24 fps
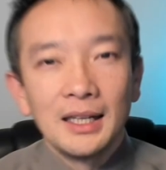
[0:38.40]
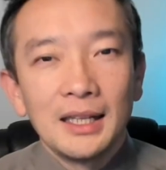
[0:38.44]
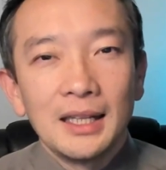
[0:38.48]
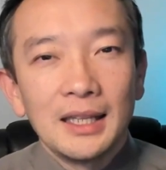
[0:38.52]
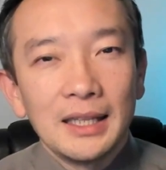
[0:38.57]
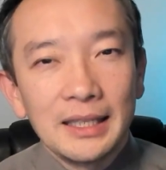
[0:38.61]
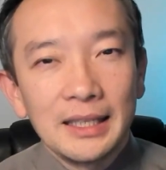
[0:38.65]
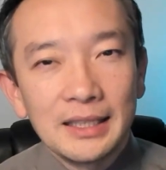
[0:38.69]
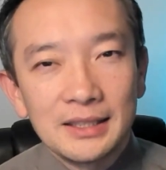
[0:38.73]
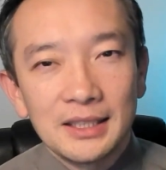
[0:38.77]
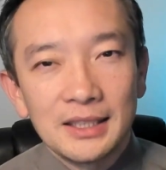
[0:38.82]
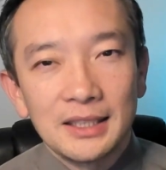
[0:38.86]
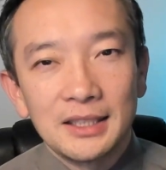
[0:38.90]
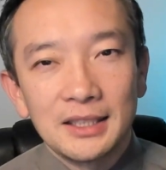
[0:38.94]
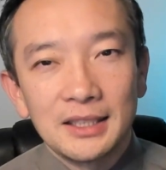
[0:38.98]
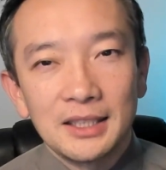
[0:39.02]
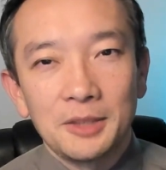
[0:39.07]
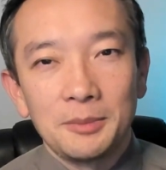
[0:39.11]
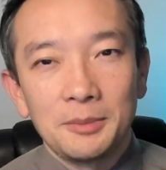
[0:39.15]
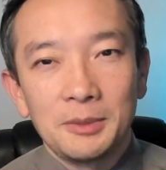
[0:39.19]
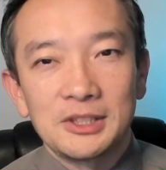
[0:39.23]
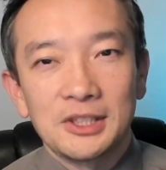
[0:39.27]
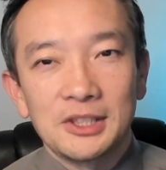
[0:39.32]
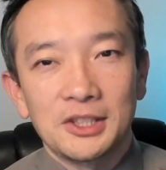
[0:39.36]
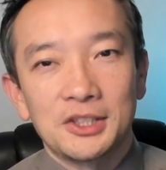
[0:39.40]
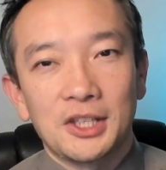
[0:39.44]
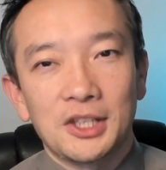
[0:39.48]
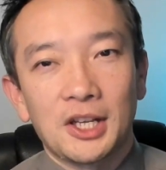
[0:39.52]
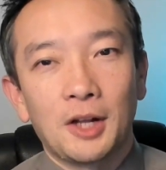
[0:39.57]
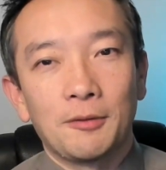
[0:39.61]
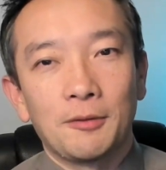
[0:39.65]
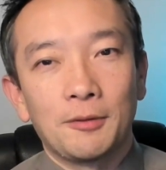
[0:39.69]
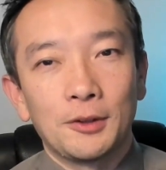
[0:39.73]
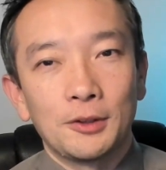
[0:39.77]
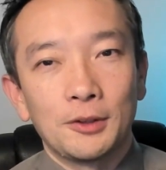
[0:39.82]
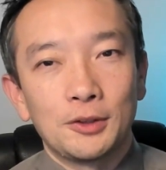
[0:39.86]
LinkedIn can be such a
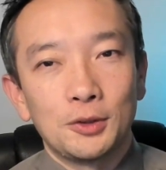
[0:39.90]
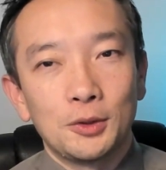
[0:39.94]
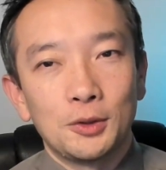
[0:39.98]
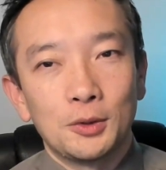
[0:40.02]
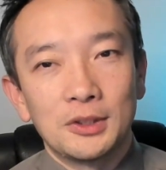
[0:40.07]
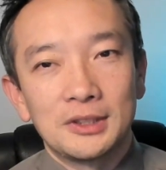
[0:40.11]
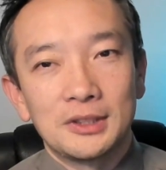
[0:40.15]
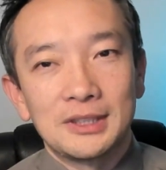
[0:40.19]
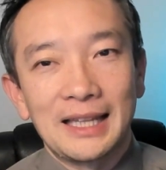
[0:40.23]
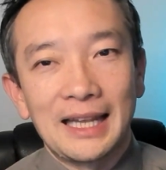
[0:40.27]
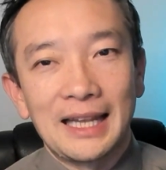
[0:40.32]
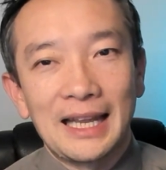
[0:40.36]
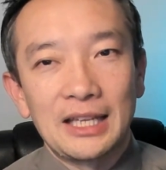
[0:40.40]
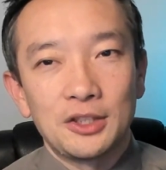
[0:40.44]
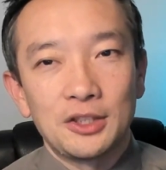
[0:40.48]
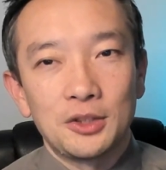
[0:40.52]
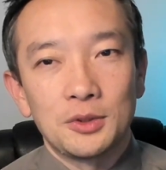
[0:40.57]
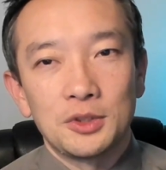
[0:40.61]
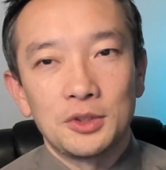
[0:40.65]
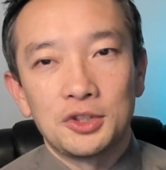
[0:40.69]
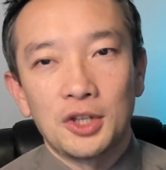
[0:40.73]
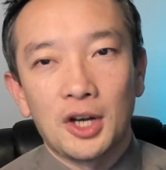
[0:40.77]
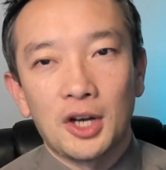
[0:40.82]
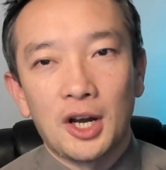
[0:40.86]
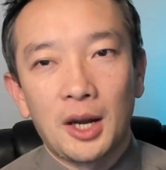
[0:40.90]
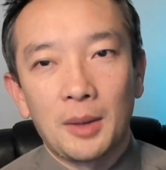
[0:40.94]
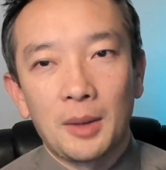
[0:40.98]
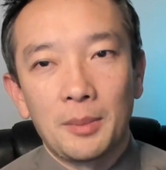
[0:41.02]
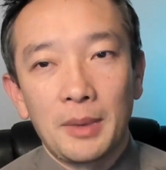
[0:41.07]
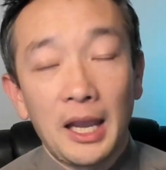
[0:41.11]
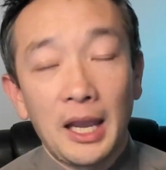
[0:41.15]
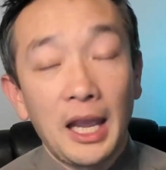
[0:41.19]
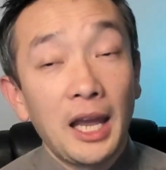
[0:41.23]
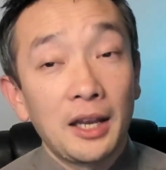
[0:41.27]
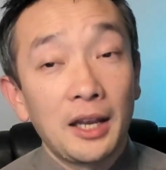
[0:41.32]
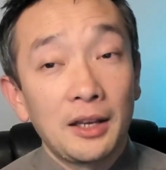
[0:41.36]
helpful tool to land you a job
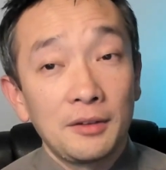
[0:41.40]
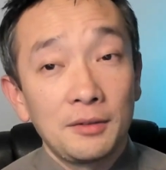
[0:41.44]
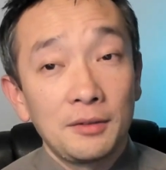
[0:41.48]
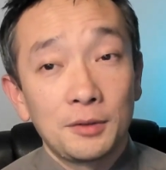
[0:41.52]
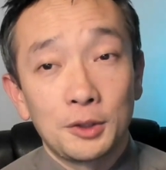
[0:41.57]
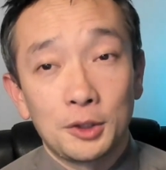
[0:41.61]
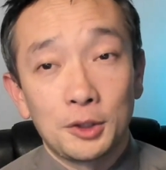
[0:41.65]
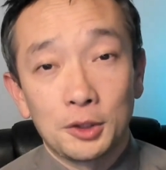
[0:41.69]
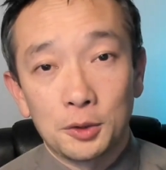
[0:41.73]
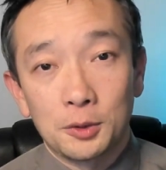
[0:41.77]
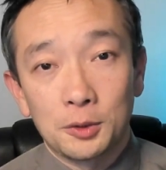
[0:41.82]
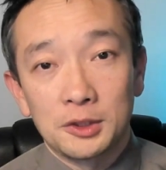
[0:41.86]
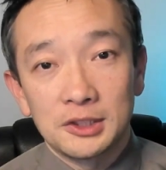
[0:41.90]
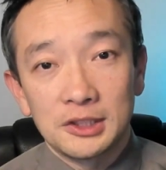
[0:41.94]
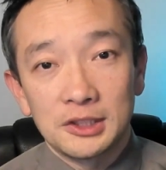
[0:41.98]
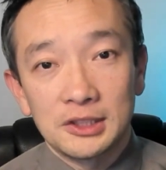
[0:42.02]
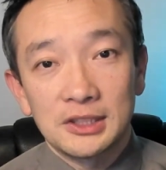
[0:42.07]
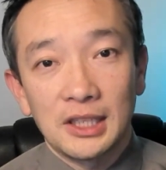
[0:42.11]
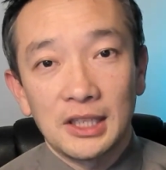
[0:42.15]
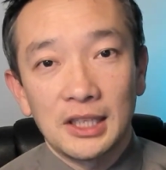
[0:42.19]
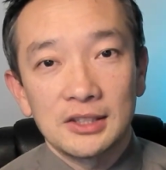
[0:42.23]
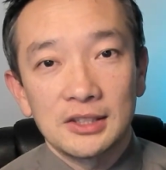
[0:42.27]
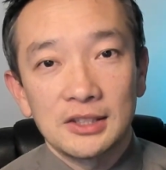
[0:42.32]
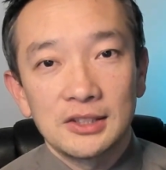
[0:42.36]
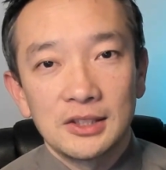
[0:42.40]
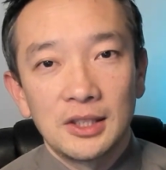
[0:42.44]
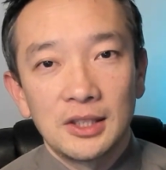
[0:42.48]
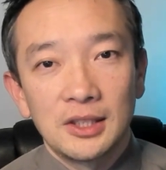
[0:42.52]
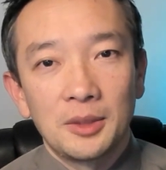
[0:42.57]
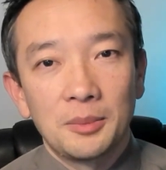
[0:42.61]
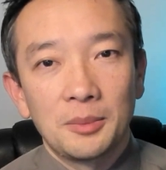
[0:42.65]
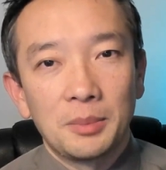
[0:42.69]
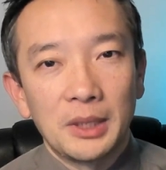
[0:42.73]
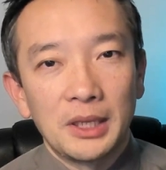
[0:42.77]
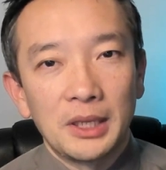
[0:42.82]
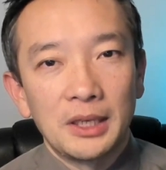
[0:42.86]
and for your career success.
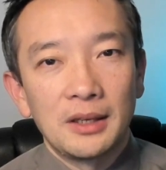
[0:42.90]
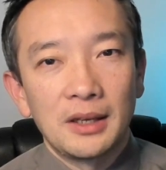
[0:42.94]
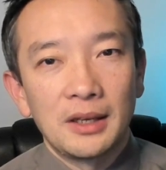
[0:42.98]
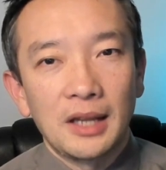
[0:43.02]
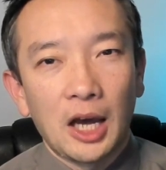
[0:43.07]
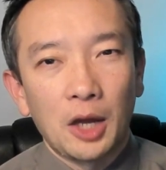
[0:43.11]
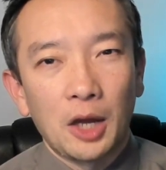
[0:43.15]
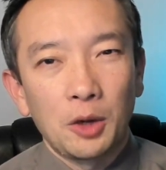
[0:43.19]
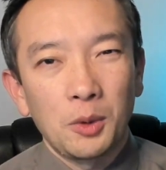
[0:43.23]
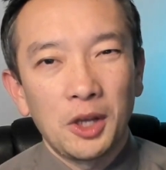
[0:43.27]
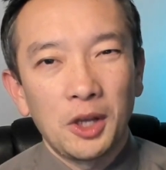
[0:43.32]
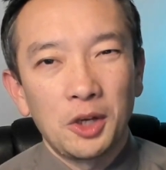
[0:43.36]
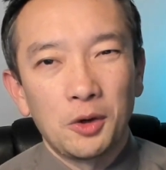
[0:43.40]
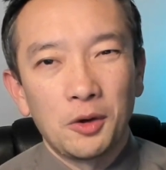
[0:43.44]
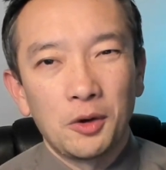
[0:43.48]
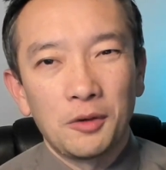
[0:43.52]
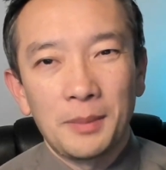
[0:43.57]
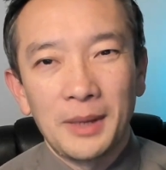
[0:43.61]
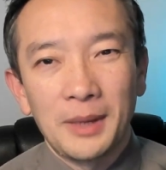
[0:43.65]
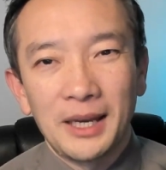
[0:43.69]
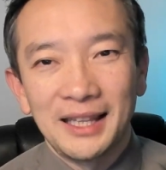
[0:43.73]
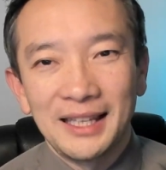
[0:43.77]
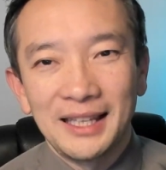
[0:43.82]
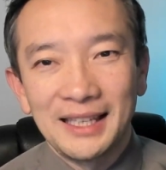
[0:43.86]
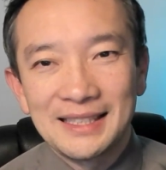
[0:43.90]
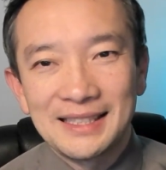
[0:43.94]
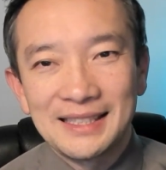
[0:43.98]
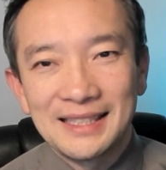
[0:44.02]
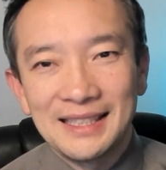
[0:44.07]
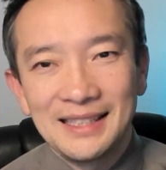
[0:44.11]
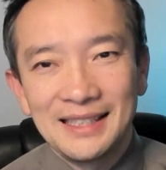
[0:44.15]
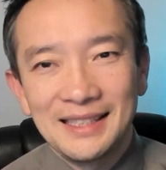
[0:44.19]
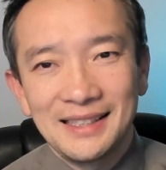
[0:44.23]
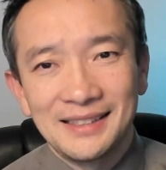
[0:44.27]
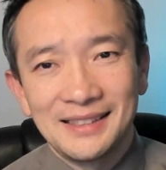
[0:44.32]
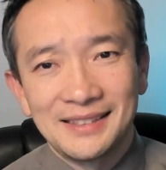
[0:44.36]
But how do I know if my
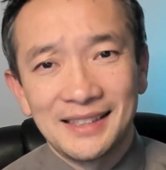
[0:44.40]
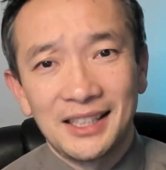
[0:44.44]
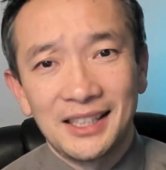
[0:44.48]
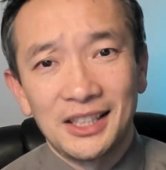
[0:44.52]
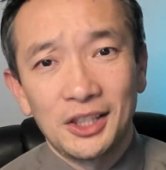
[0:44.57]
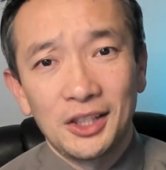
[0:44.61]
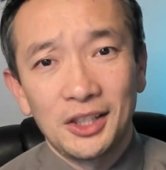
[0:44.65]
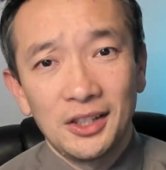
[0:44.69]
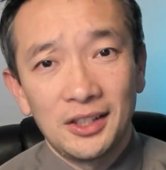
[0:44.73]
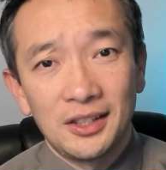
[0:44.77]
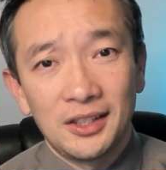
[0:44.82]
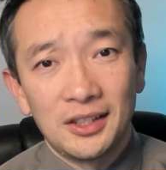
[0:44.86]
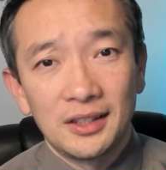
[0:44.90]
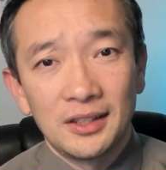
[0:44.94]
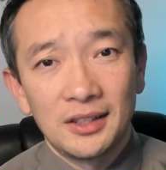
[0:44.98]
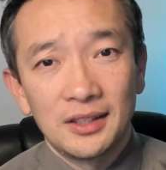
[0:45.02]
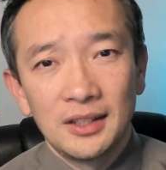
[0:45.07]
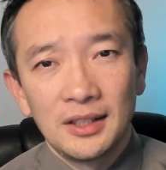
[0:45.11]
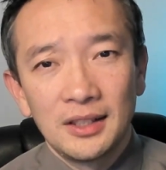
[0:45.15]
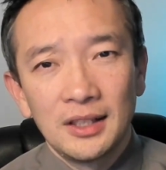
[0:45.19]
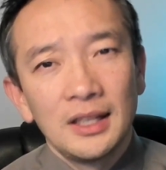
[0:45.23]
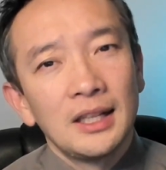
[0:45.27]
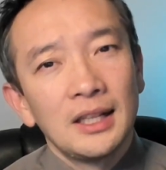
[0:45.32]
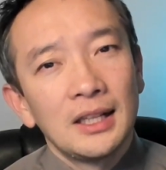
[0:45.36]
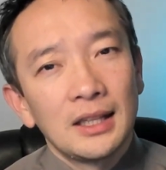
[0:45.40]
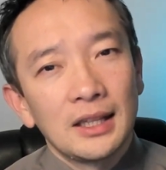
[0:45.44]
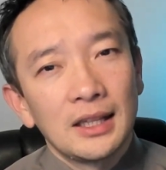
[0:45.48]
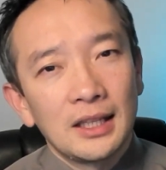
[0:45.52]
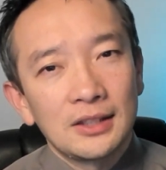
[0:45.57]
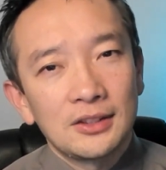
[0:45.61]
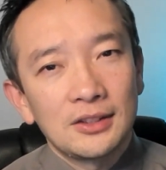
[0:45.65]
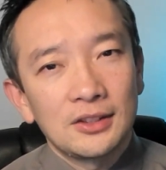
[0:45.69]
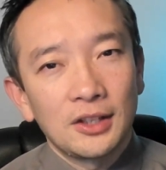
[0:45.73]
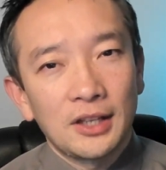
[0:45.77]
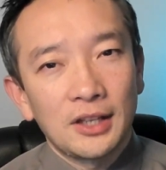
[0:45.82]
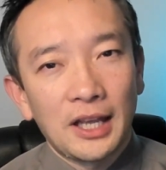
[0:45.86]
LinkedIn is any good?
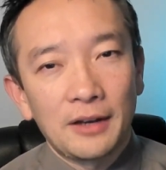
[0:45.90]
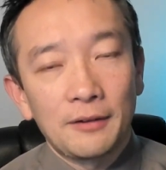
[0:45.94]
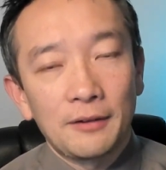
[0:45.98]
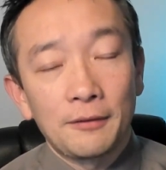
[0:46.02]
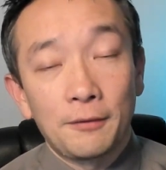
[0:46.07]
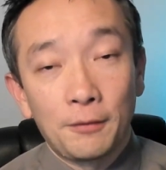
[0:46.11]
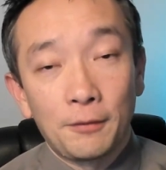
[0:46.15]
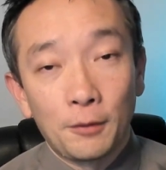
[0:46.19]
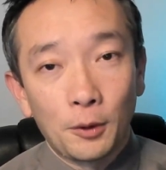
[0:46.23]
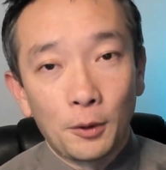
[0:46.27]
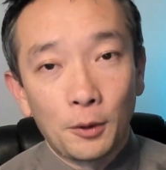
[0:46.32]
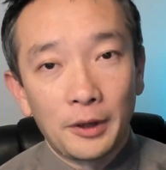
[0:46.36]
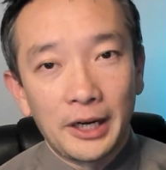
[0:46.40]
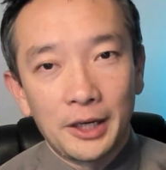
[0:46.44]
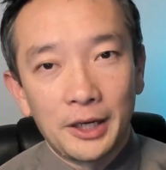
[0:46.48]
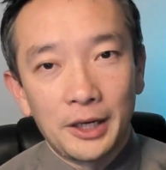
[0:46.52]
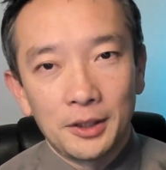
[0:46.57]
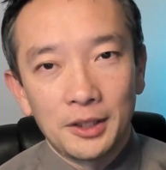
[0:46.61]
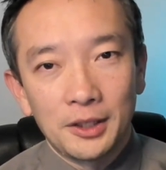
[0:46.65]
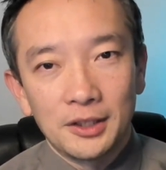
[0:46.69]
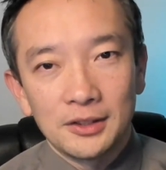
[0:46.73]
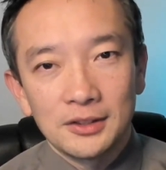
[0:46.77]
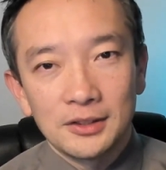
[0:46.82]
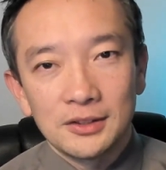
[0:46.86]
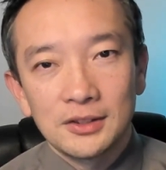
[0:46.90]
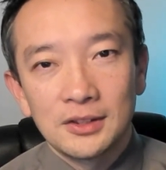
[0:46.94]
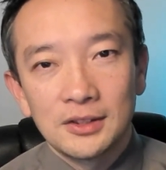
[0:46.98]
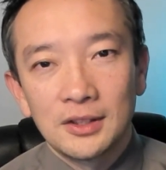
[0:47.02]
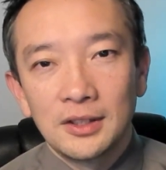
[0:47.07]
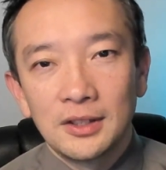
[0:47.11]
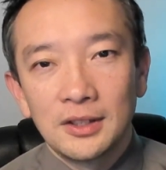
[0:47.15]
Let's look at 4 areas.